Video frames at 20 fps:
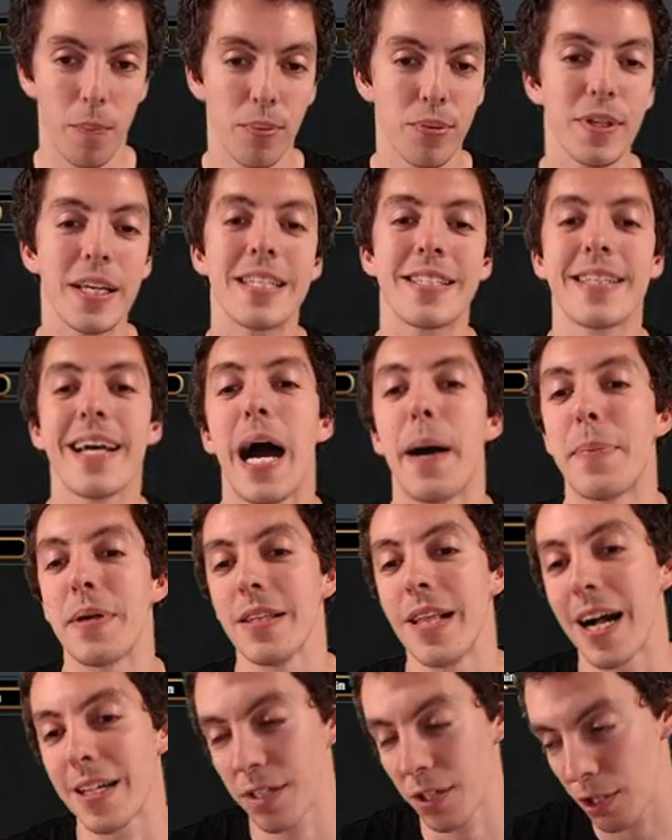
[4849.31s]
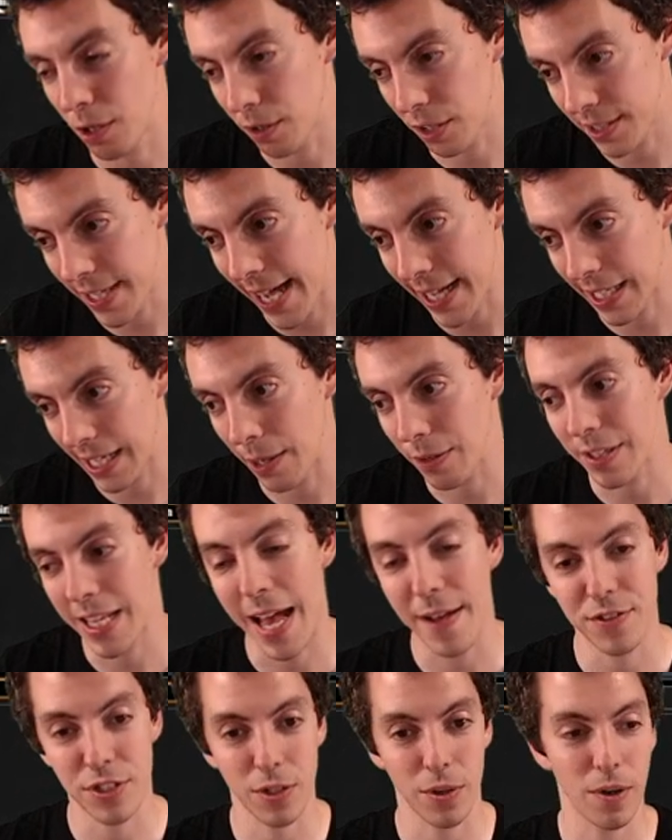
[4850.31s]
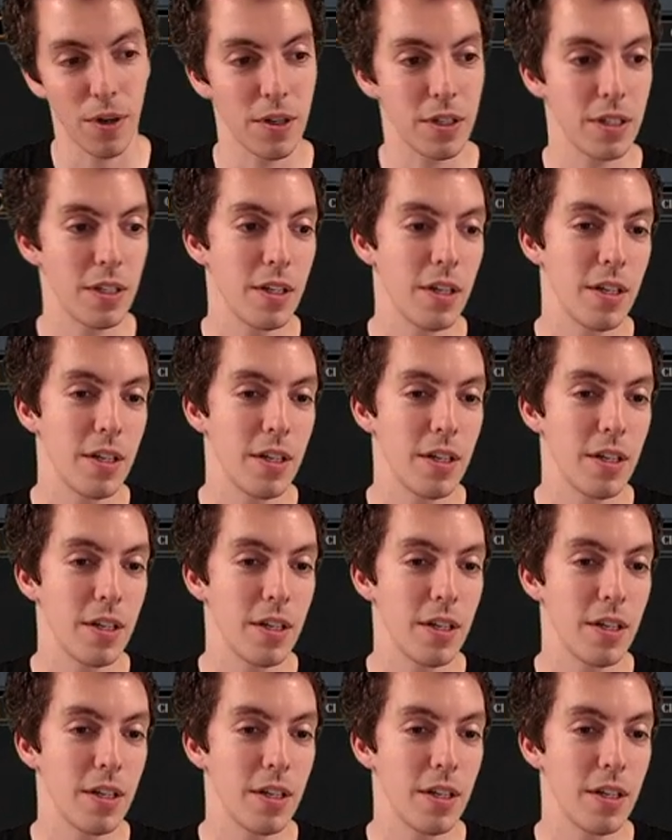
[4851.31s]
Please God be locked into your own Kataki. I would laugh so hard.